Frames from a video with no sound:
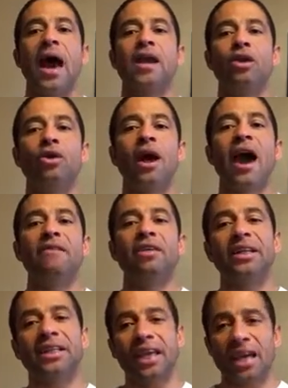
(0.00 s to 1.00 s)
and you have
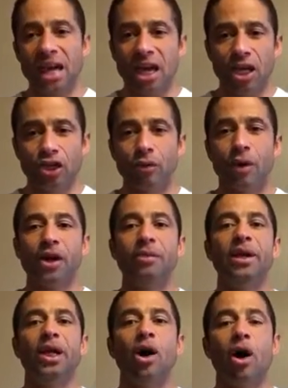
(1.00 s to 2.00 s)
it caged where
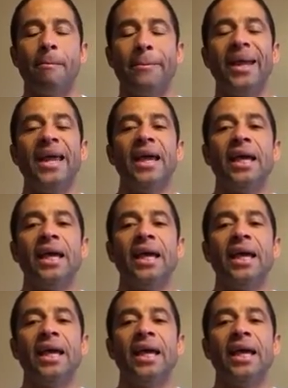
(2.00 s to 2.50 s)
it become